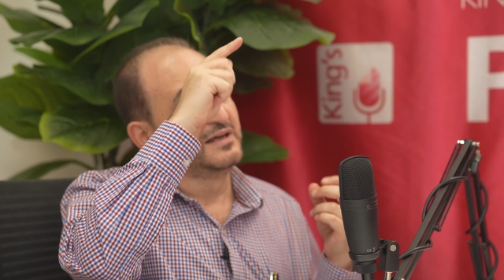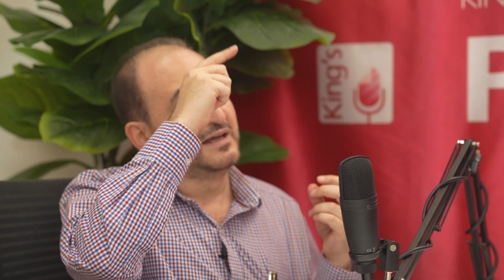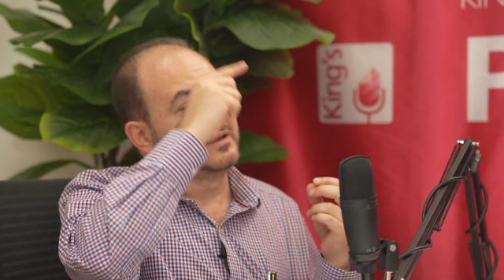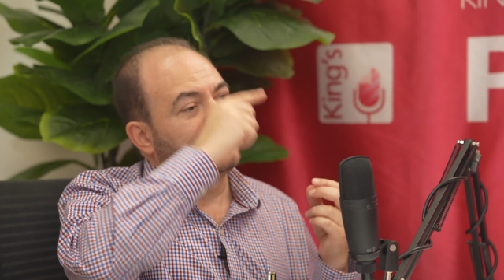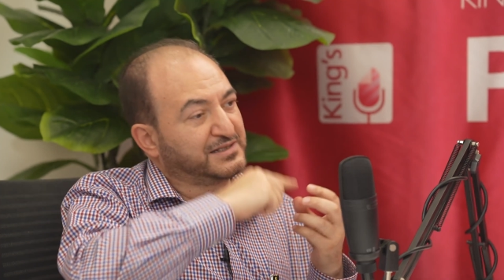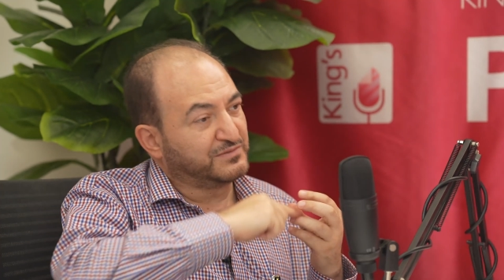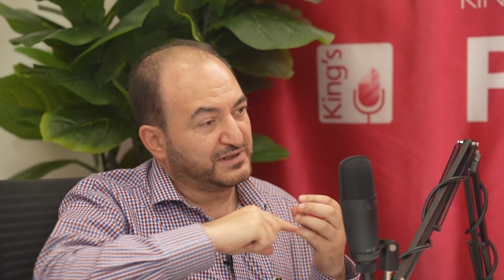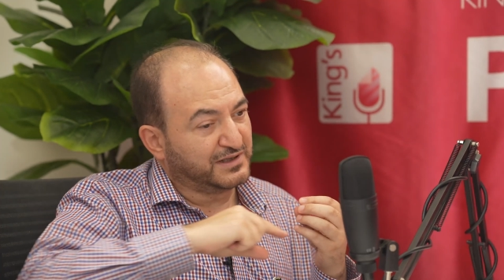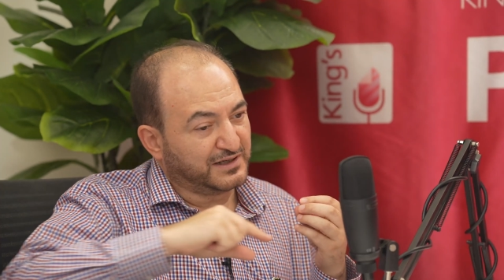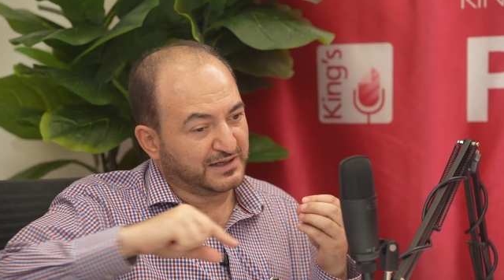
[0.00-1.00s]
And that's
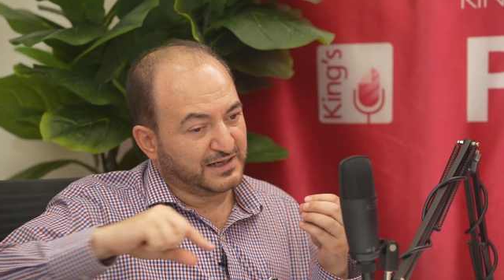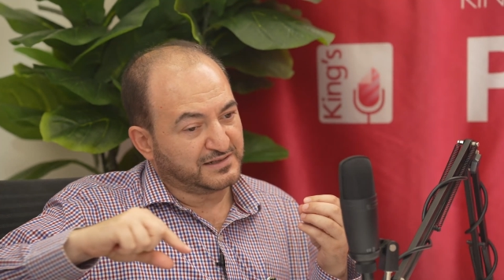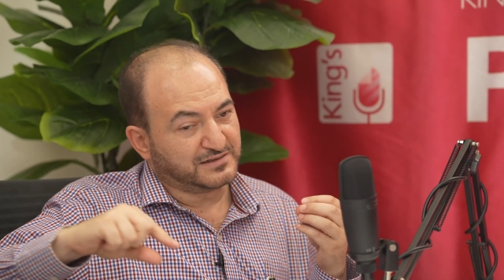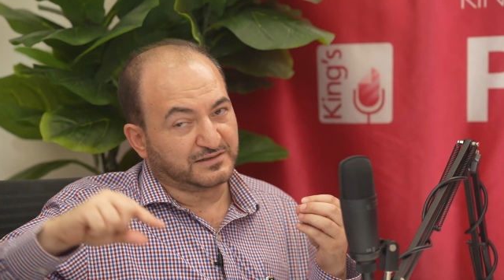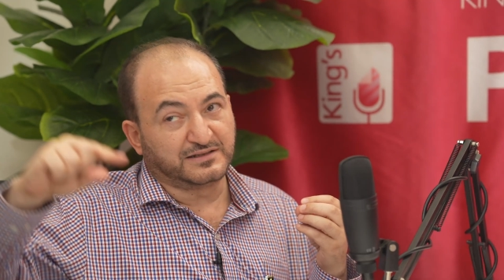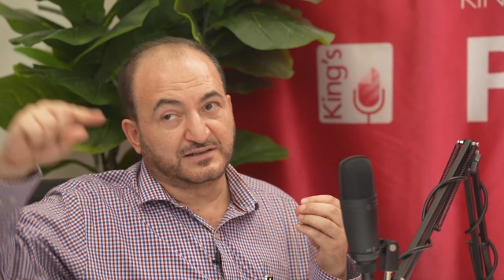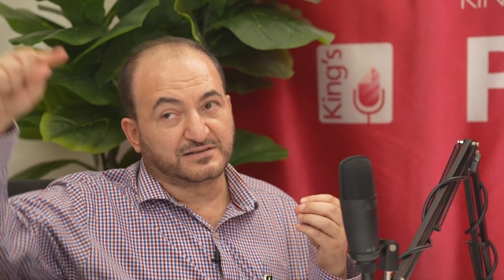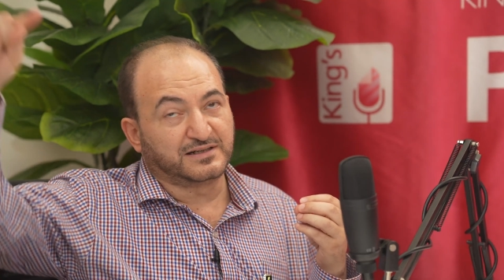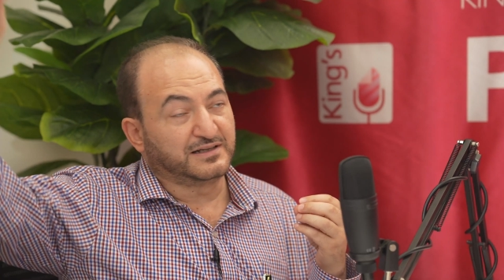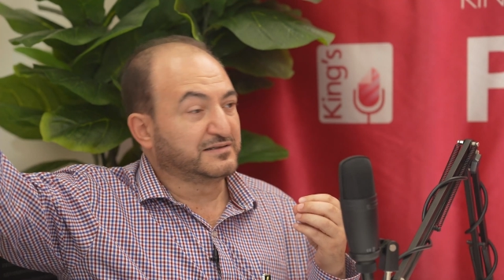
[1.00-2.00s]
when lung cancer 10
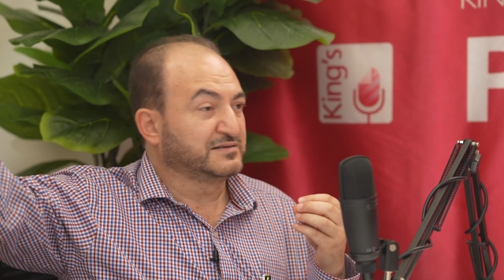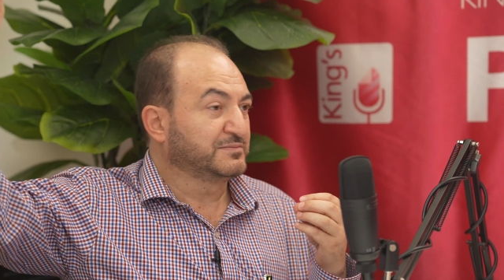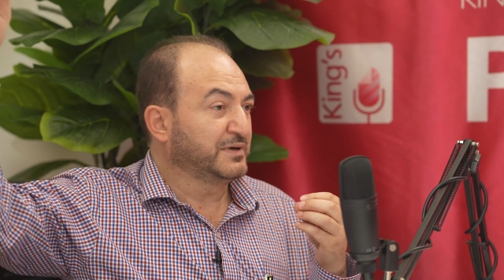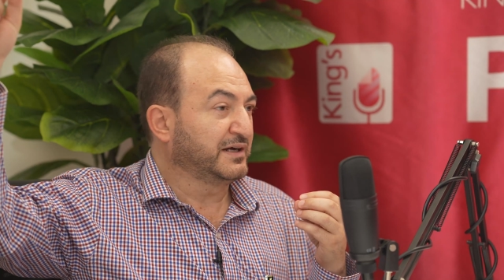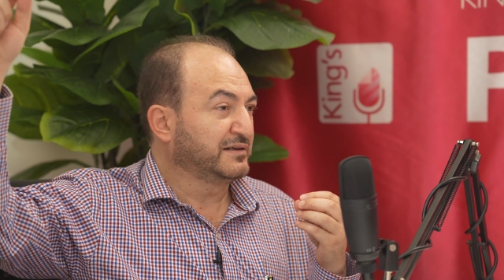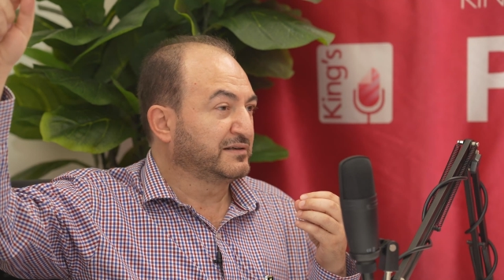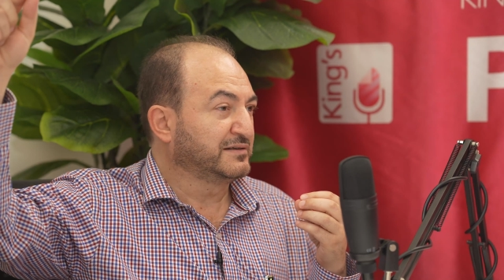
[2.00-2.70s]
years later spiked.